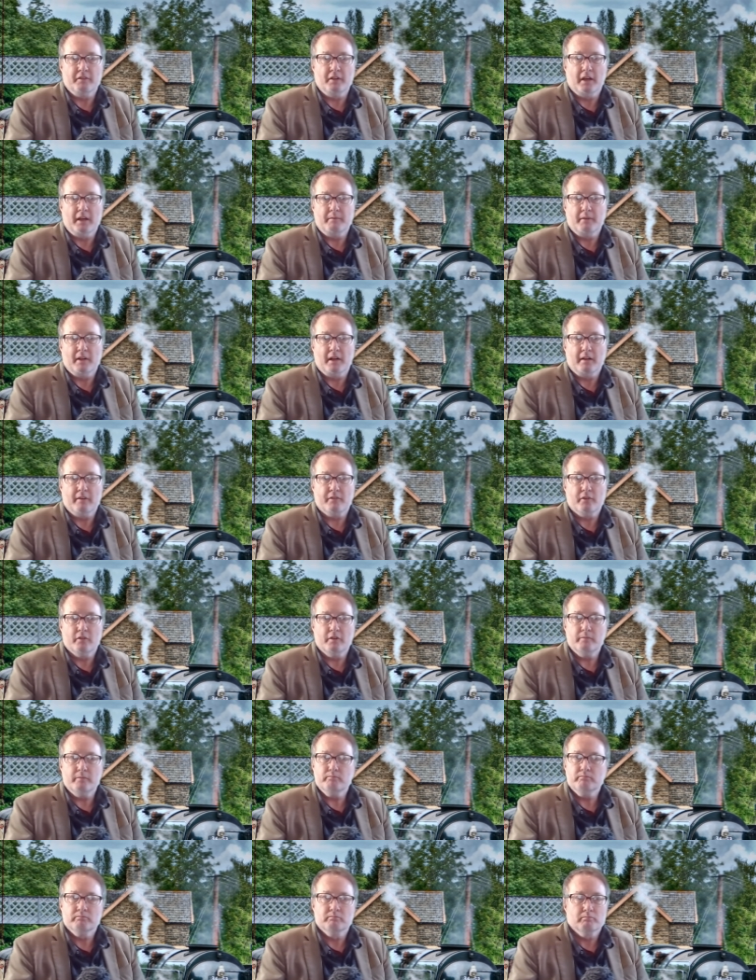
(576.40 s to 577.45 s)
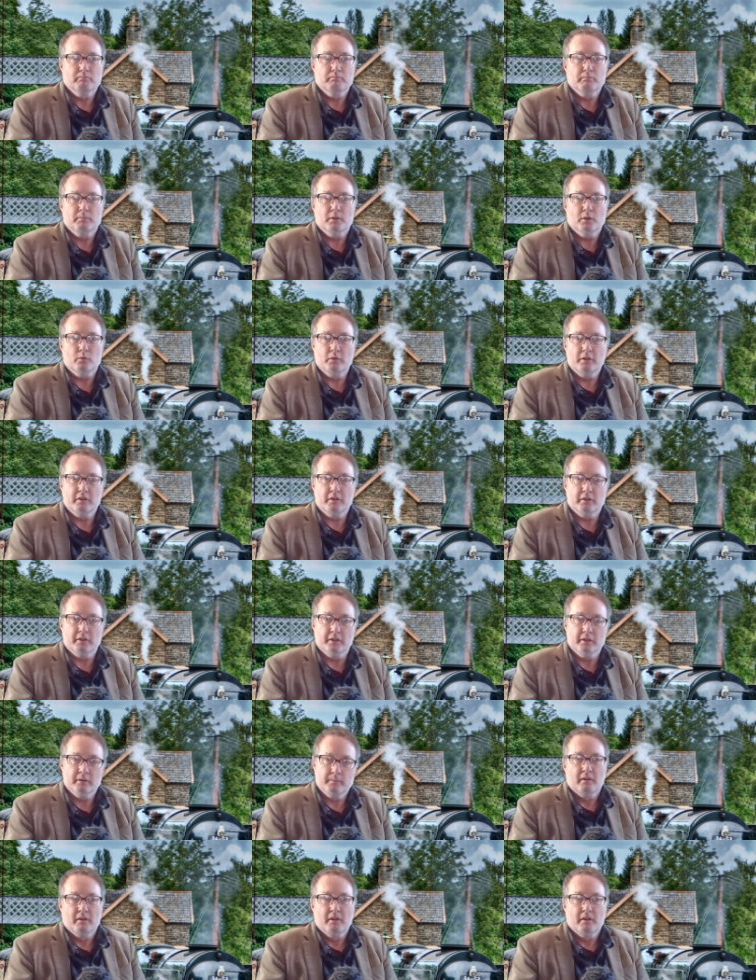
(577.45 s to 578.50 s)
named after him, but really.
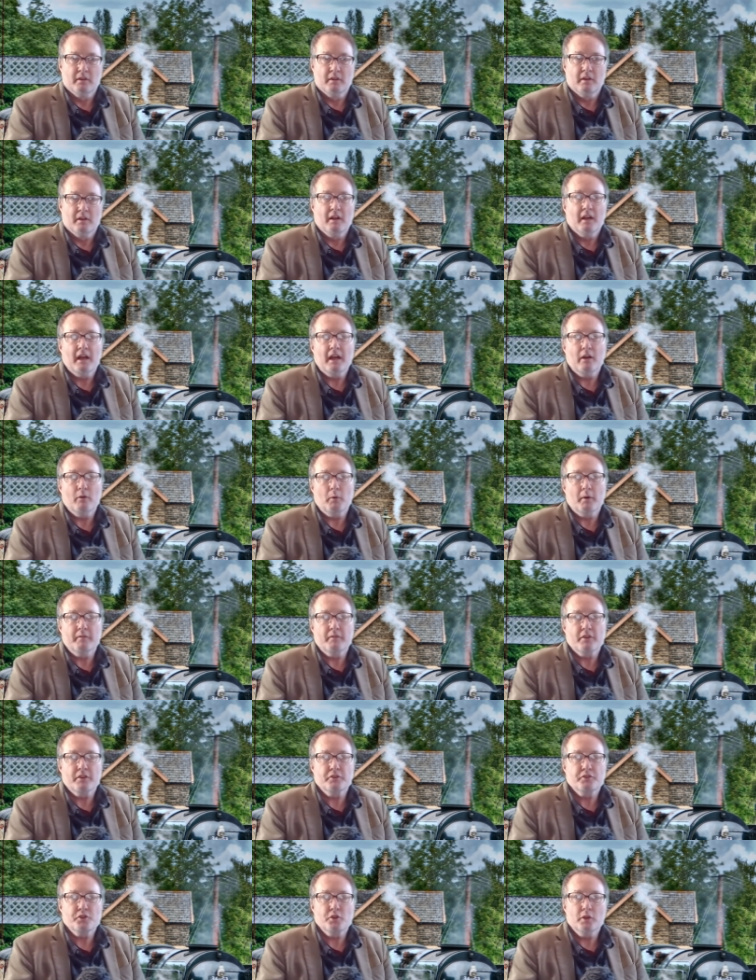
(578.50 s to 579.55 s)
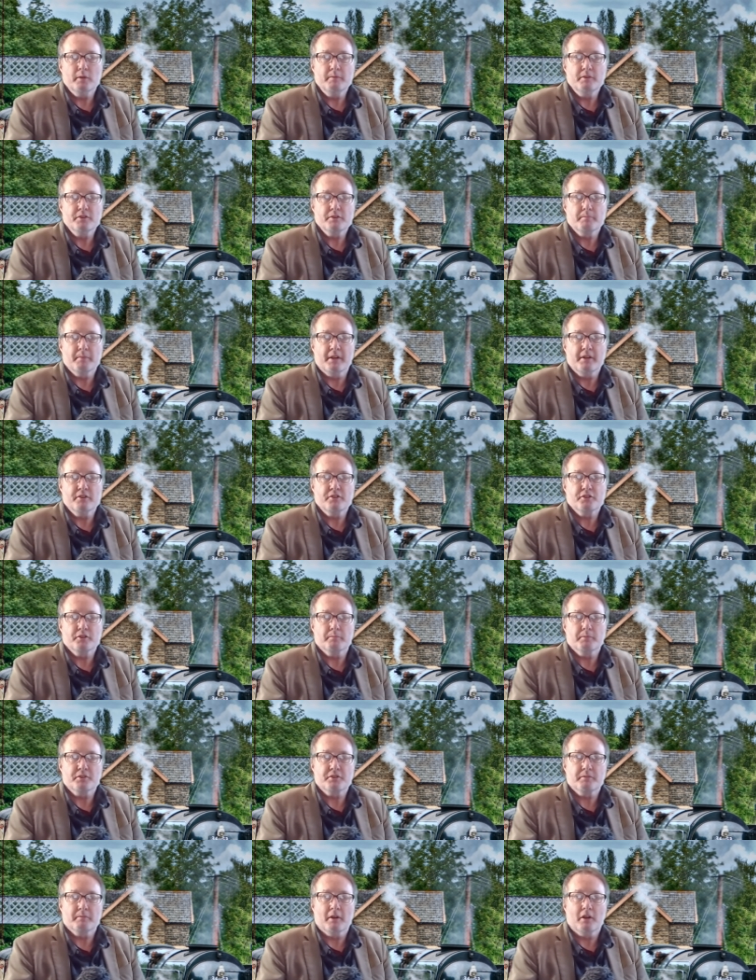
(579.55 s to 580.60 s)
However, the Germans managed to
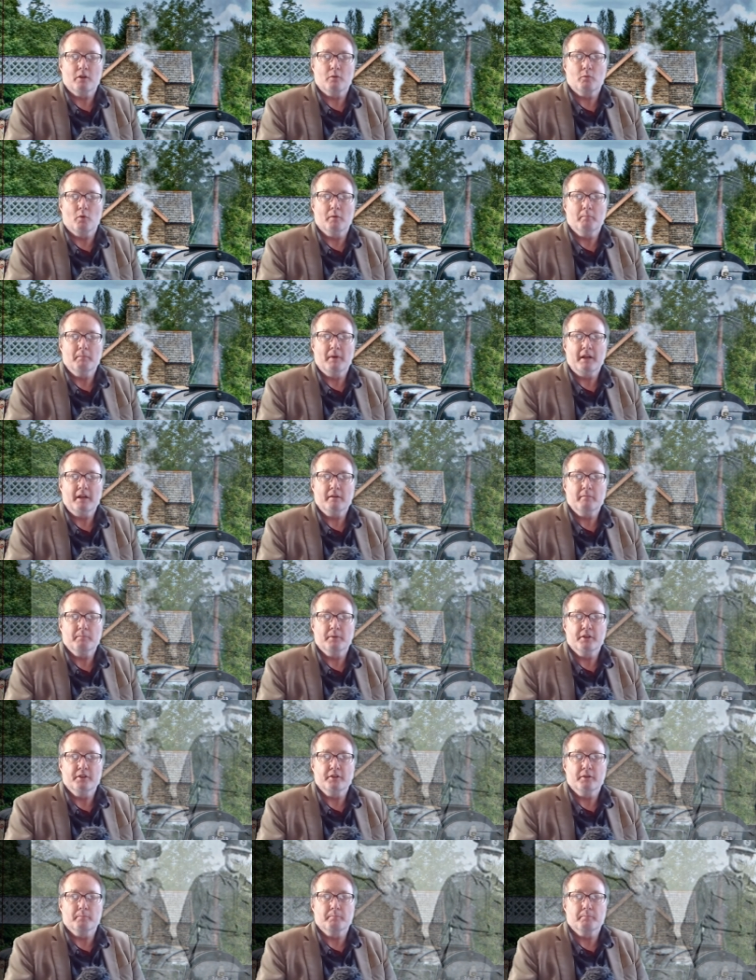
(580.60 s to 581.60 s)
bestow what may have been the